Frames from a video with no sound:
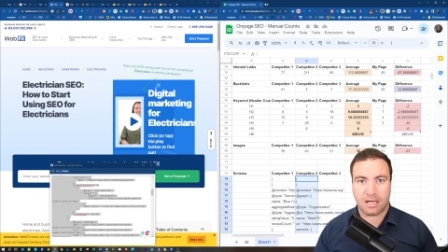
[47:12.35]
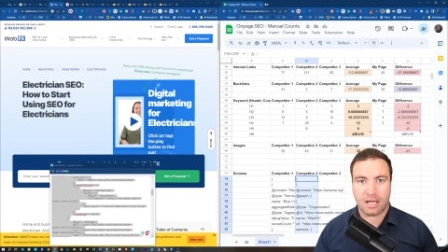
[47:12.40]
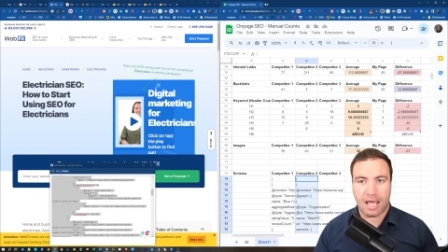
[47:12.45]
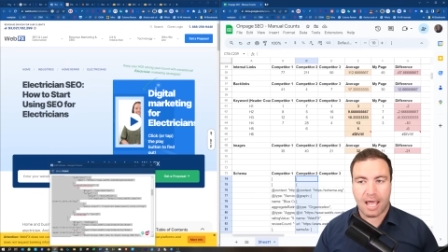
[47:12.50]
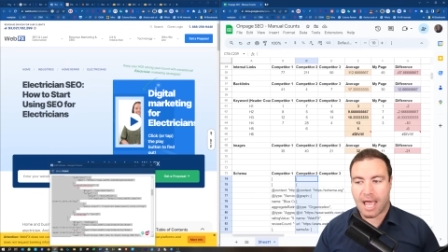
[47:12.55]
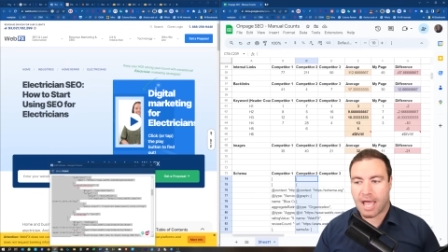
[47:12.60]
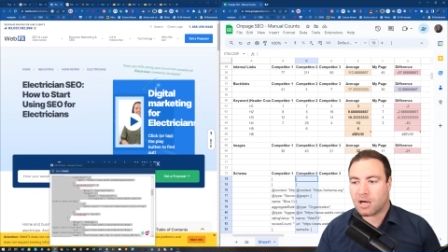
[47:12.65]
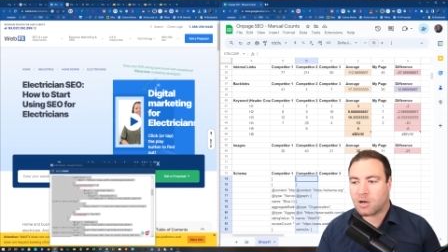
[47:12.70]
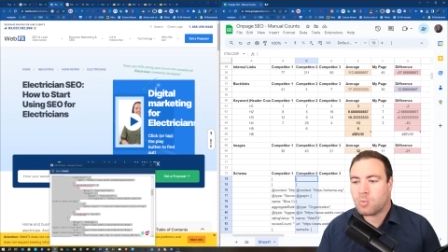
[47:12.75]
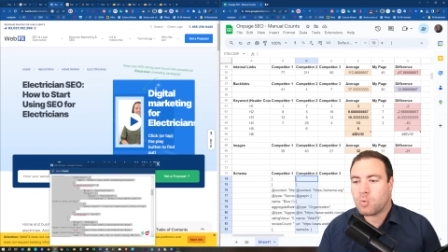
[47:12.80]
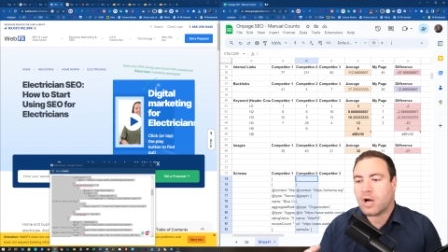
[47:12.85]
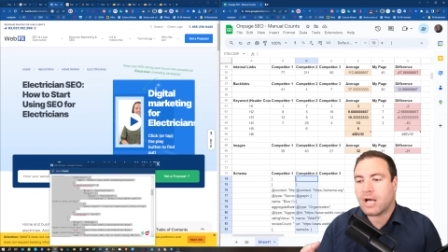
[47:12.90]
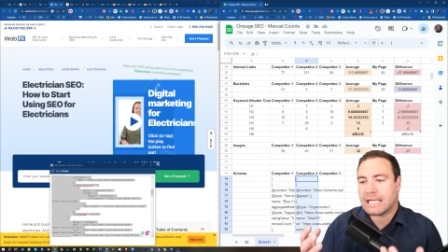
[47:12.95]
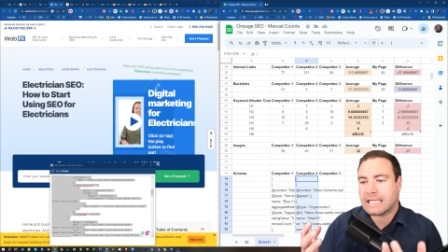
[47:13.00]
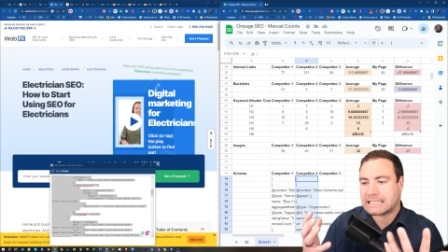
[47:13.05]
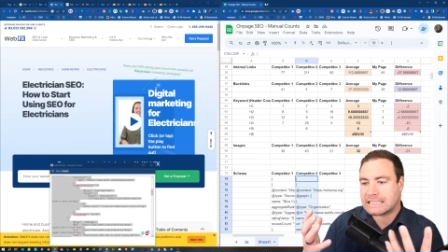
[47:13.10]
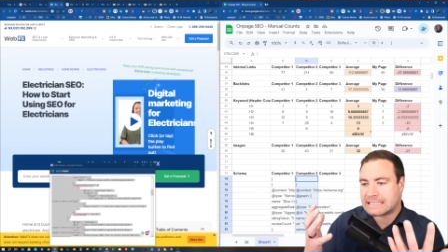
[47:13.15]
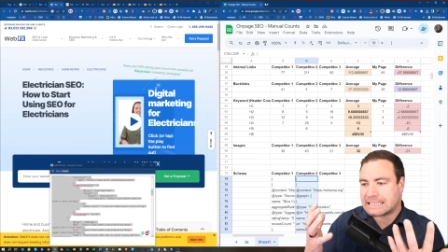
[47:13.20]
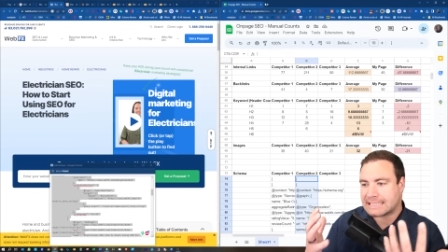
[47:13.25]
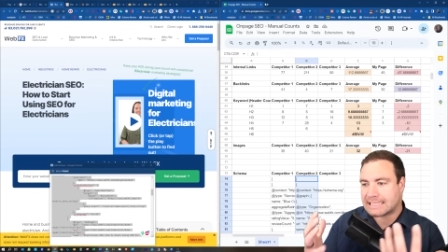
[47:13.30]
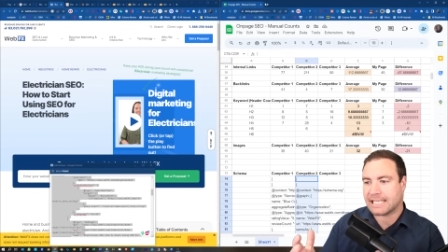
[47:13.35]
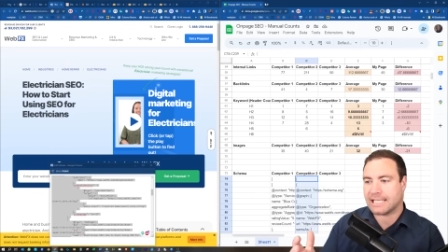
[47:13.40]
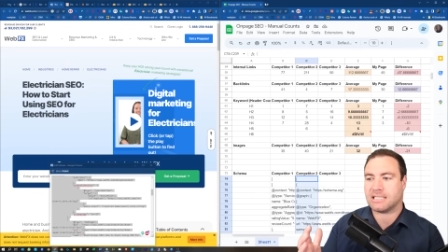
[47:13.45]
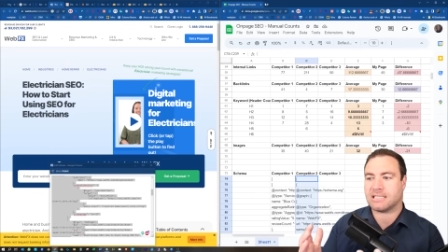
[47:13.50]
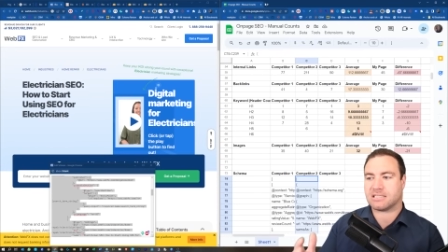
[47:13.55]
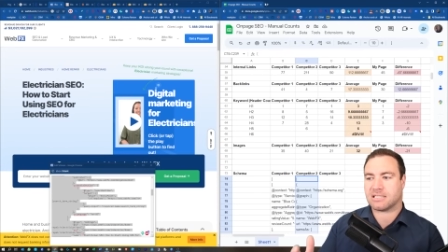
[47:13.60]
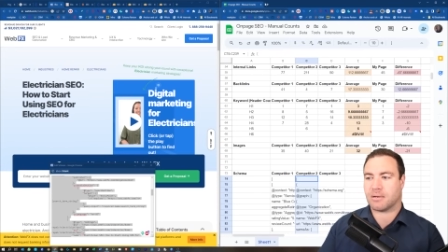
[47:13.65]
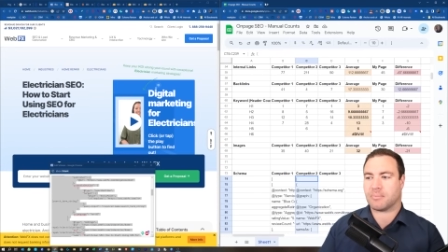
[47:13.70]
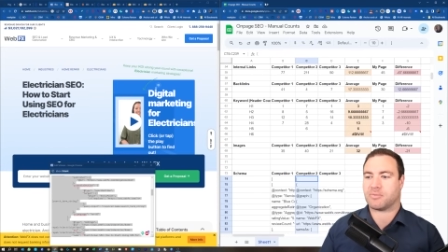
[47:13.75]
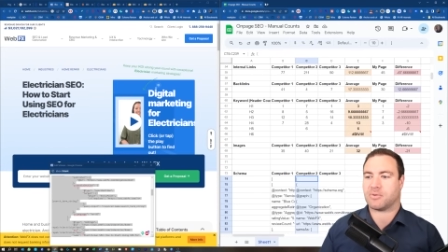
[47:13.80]
How do I see
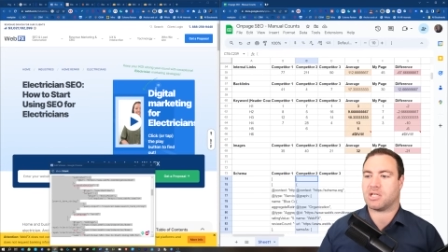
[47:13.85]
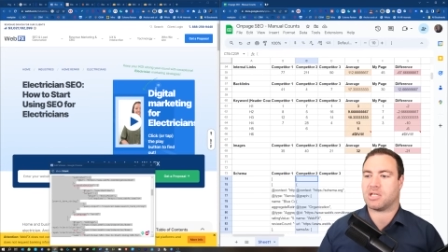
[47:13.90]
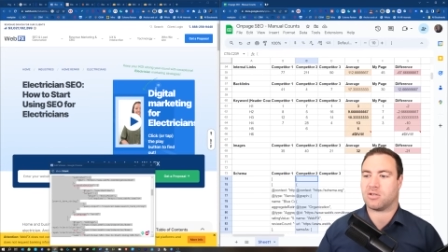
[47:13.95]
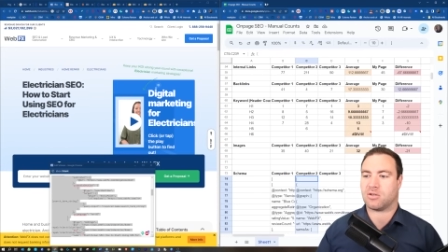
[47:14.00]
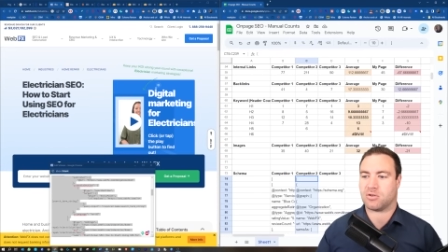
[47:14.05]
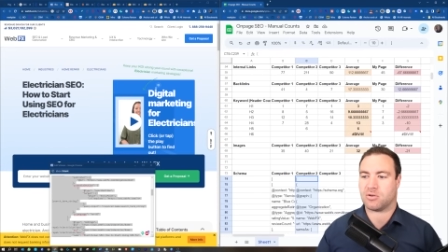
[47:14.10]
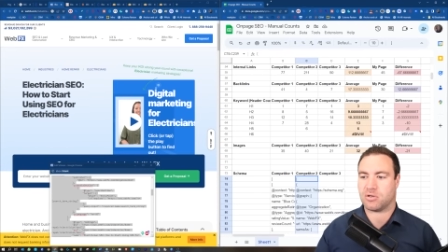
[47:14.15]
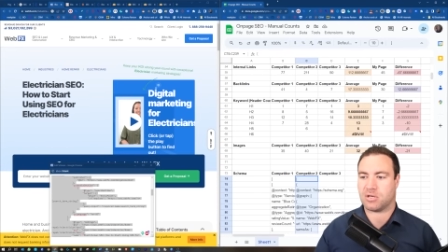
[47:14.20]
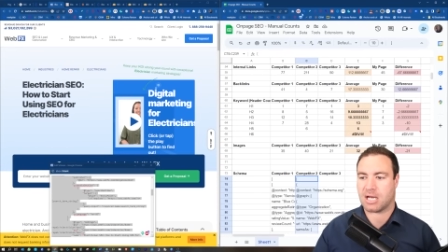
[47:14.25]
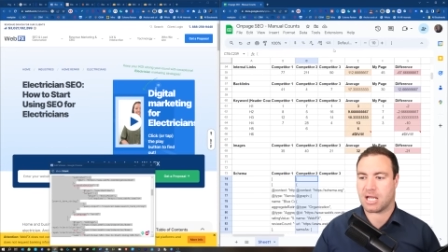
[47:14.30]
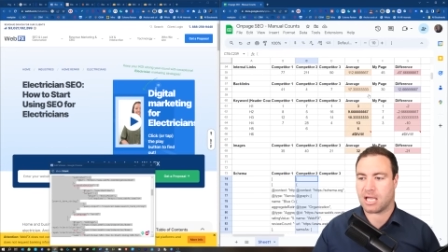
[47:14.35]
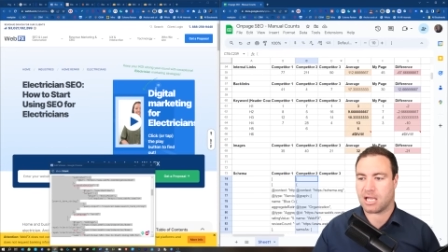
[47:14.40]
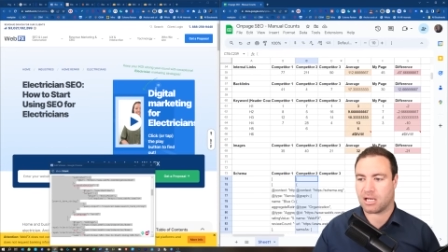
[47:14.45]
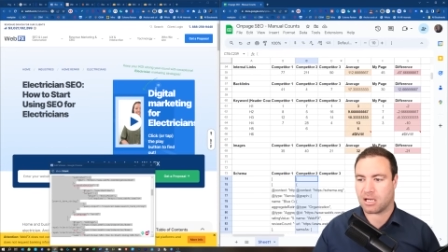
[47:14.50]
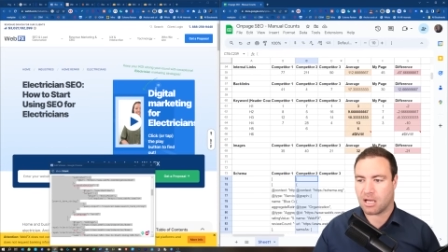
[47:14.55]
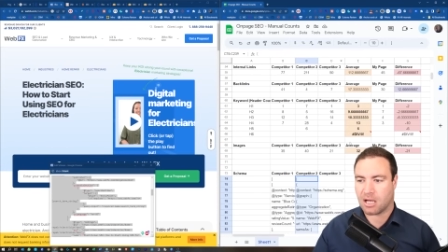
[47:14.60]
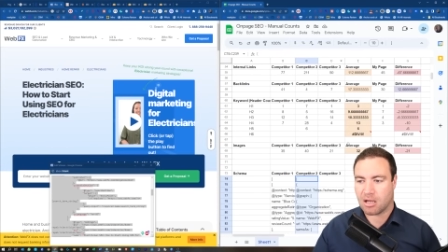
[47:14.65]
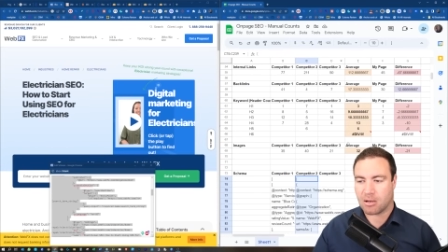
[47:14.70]
something unique?